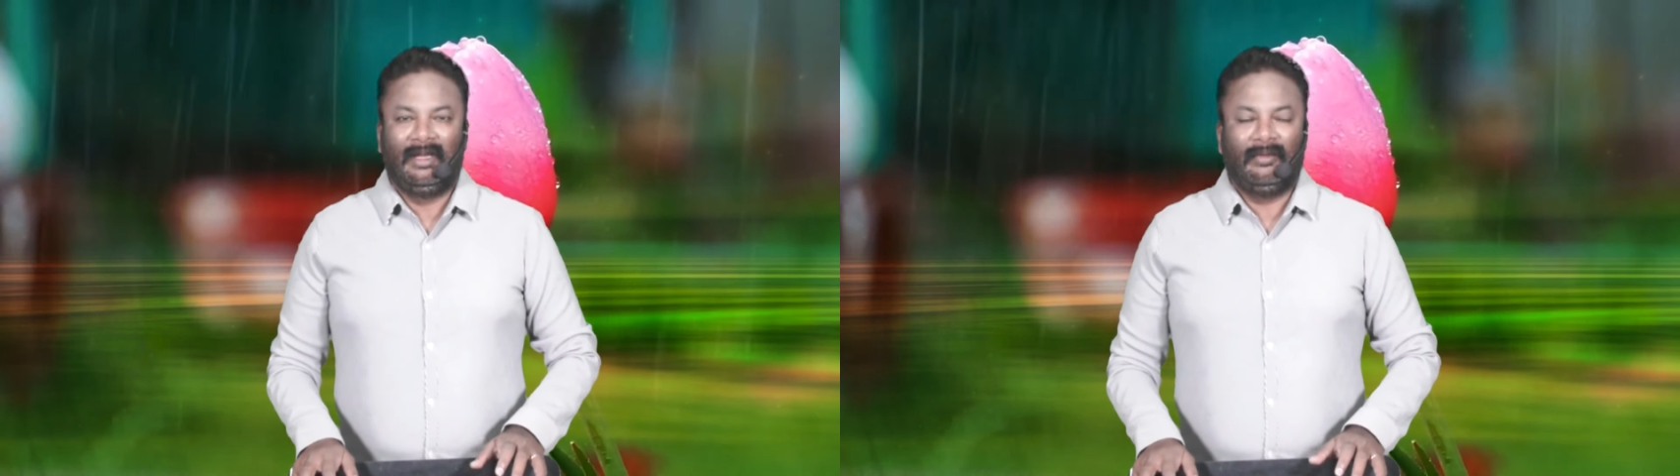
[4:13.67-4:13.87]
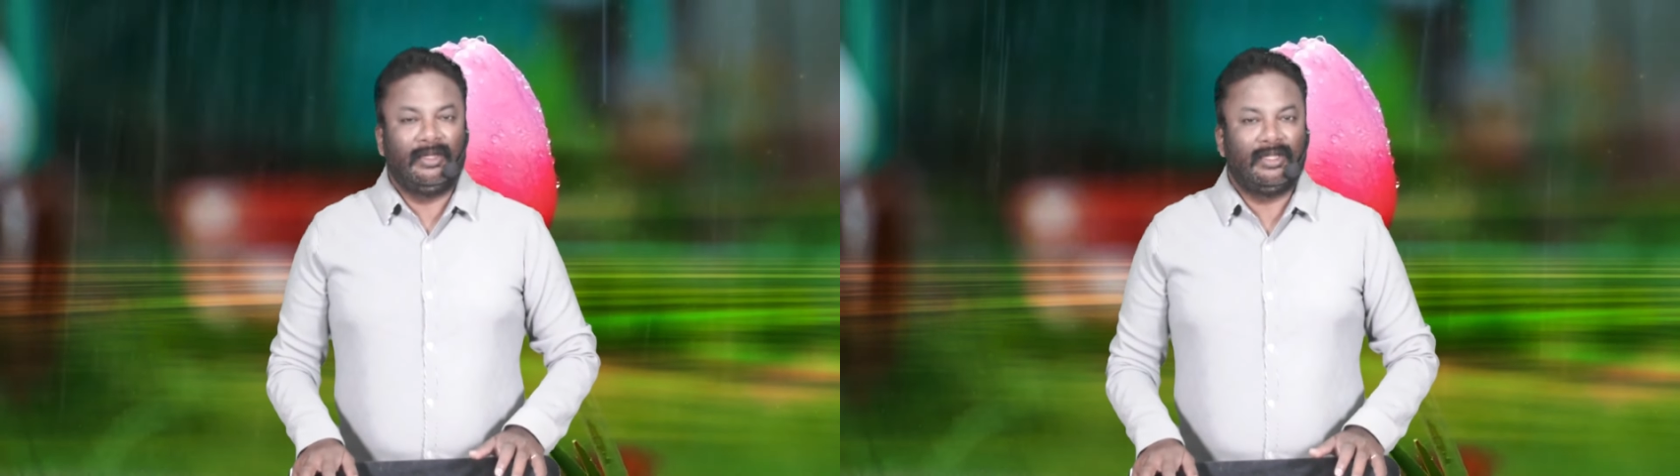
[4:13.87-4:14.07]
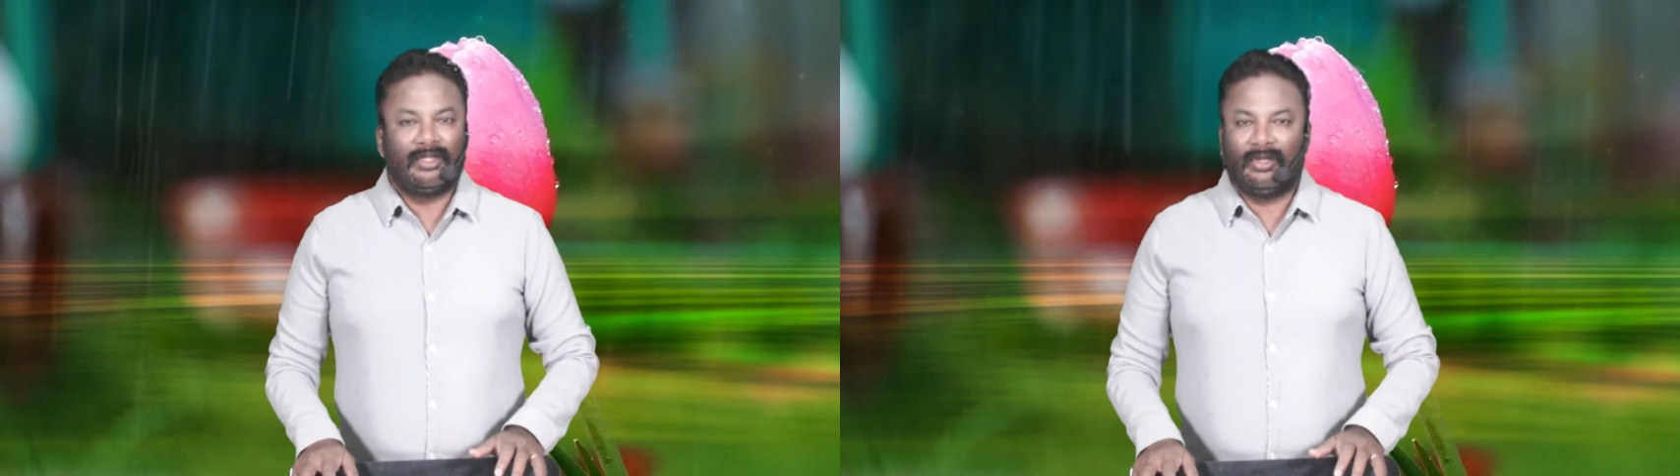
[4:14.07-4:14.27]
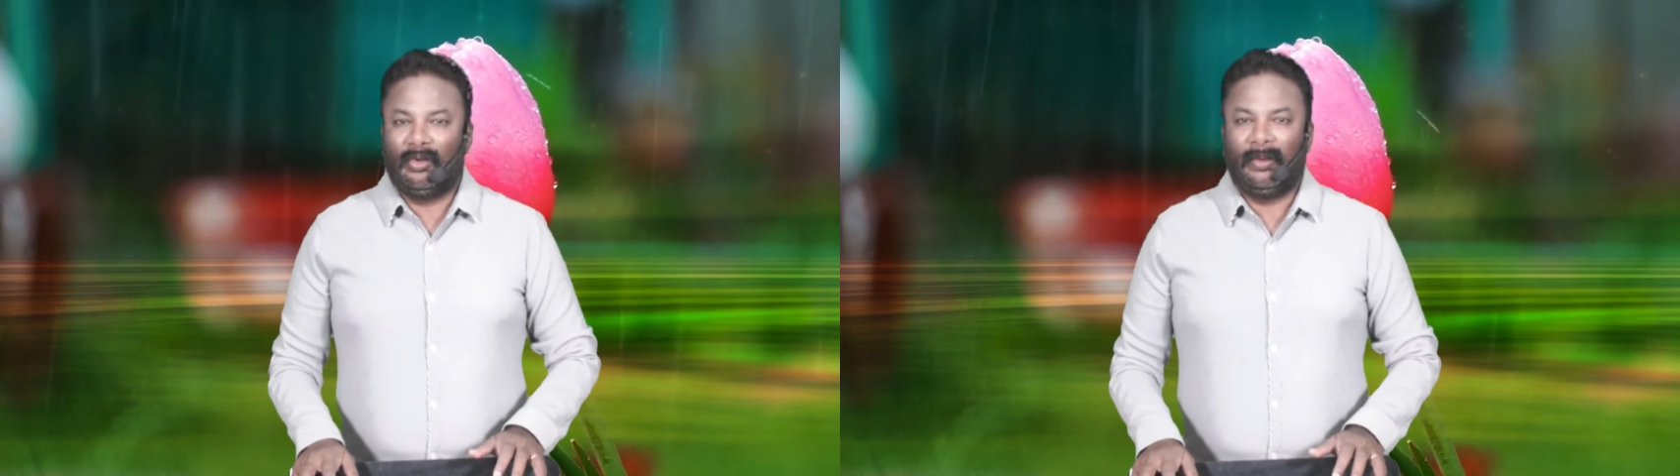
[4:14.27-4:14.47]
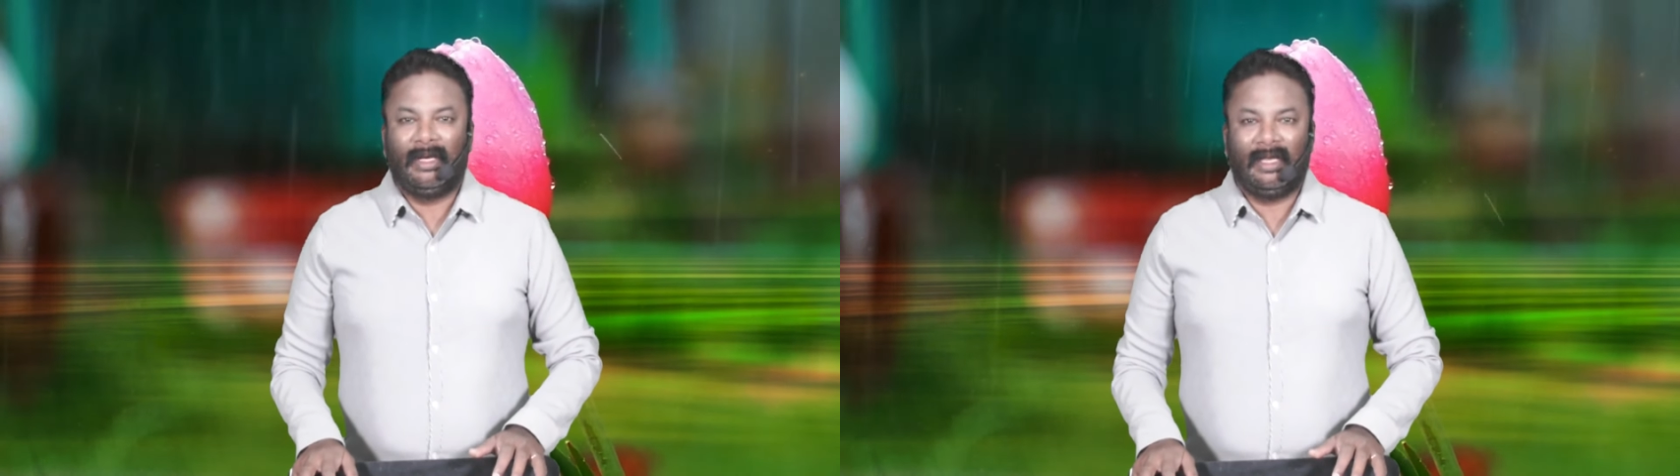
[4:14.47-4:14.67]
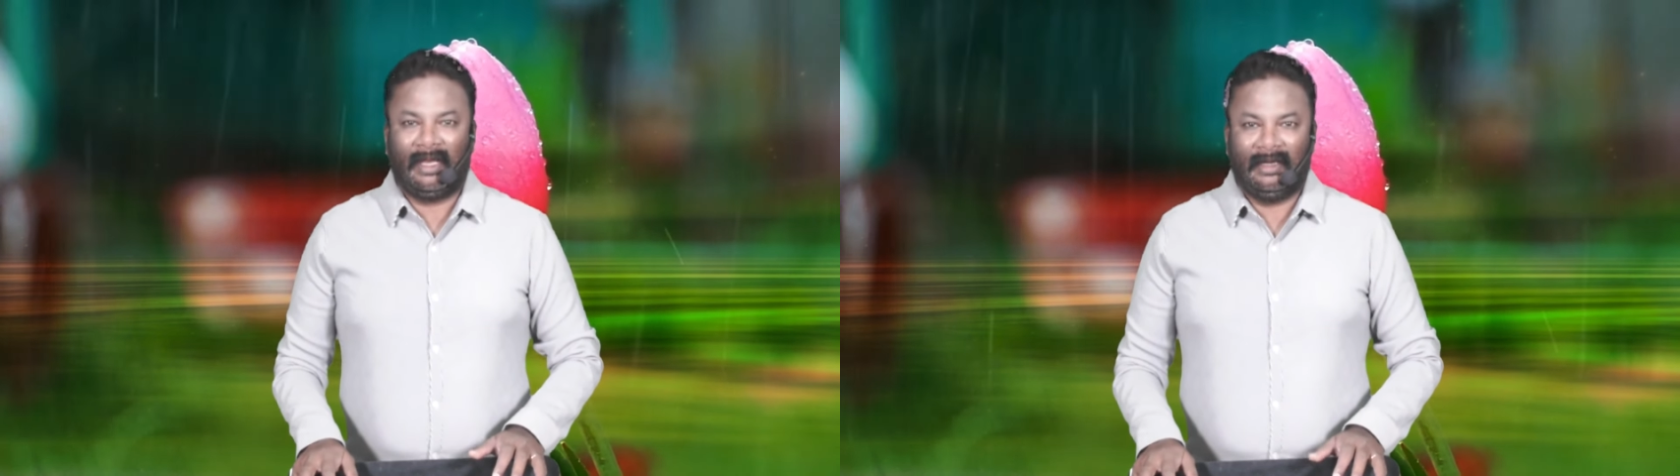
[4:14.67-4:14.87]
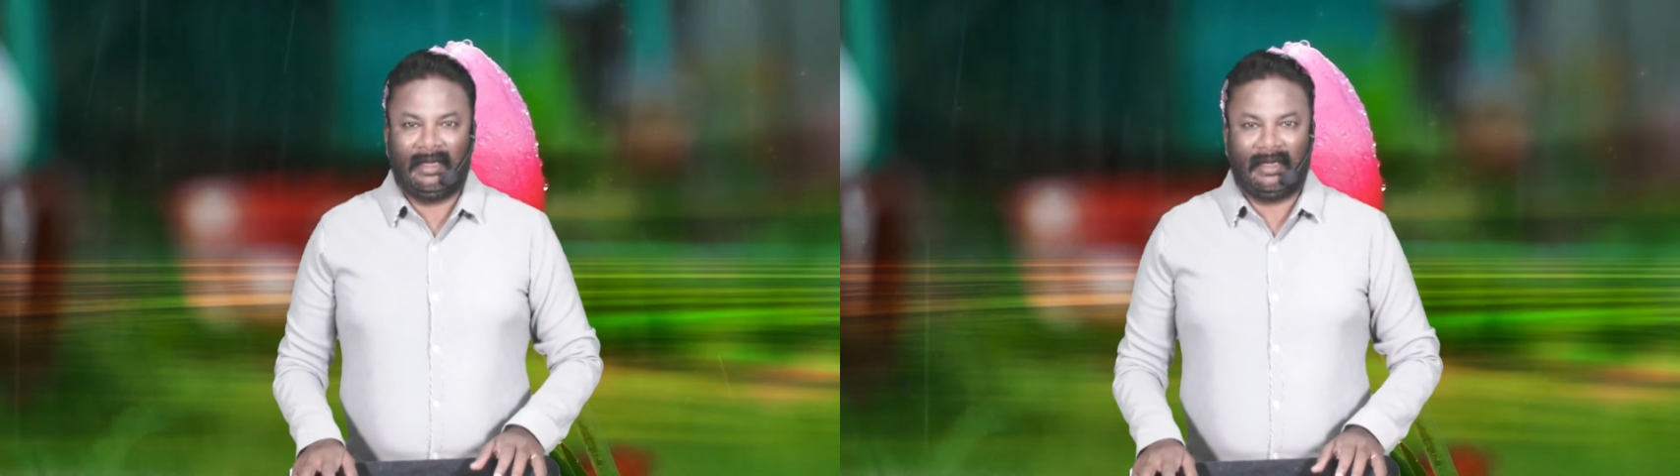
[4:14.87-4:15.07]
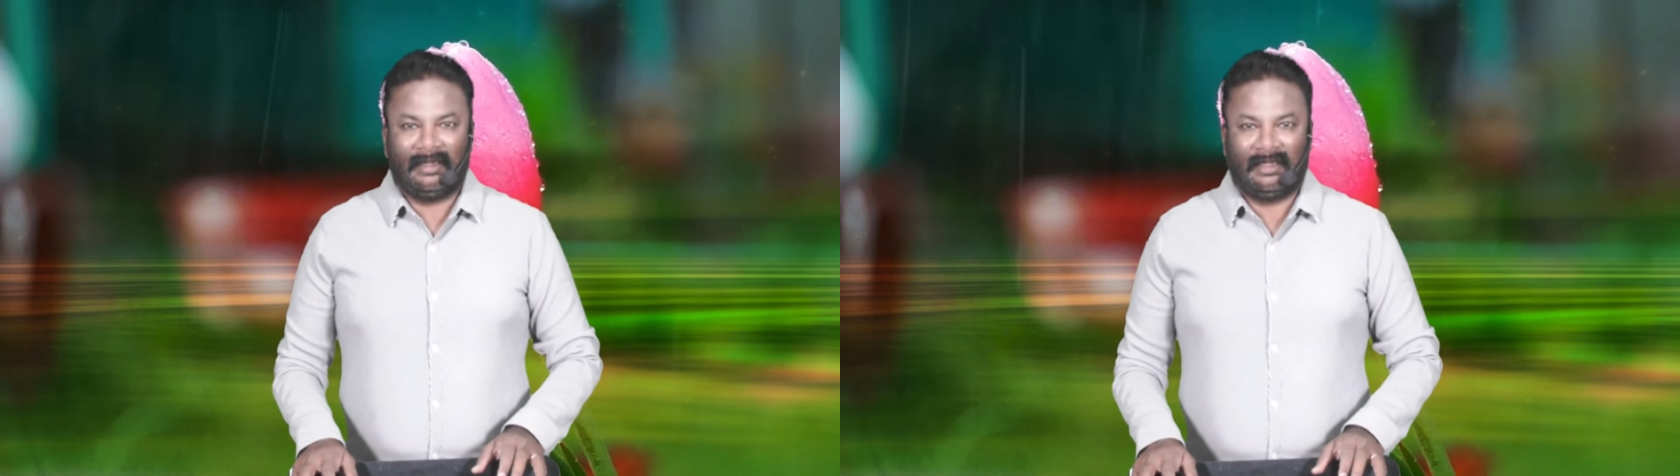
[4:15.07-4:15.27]
which is so very
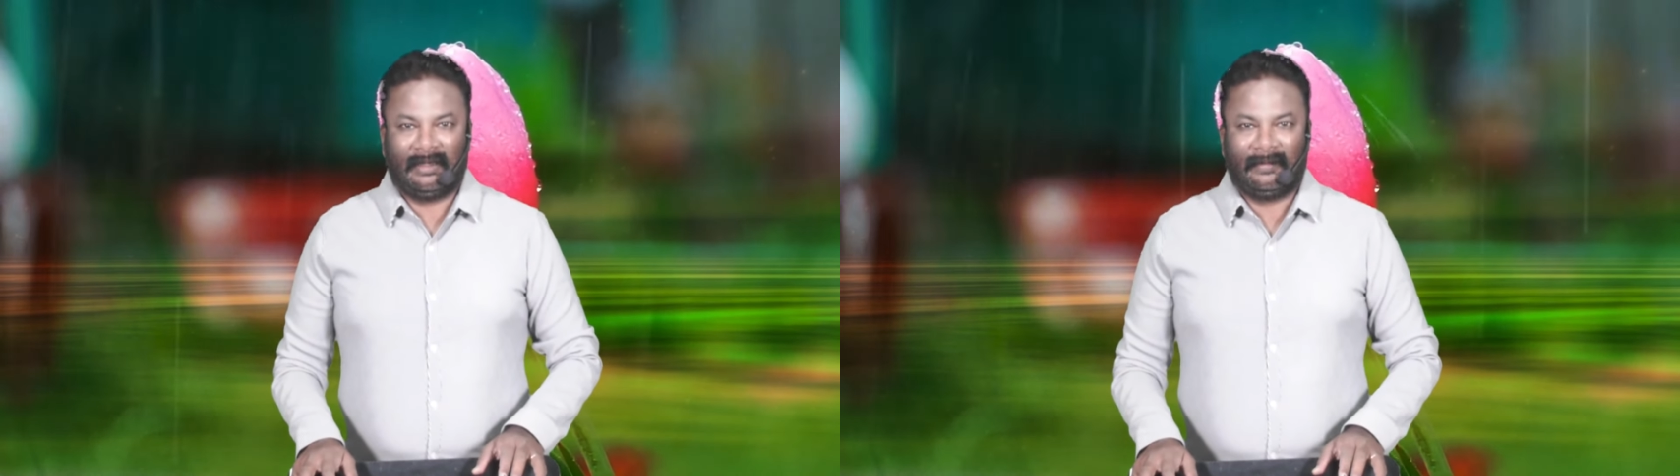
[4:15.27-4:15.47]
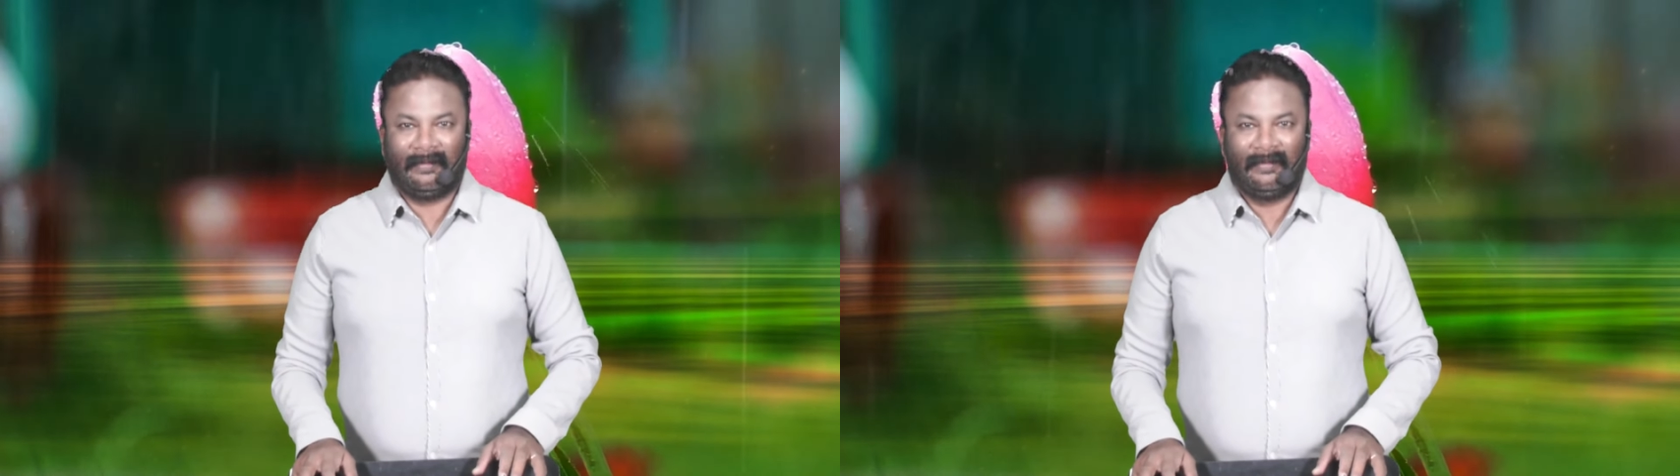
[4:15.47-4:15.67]
encouraging.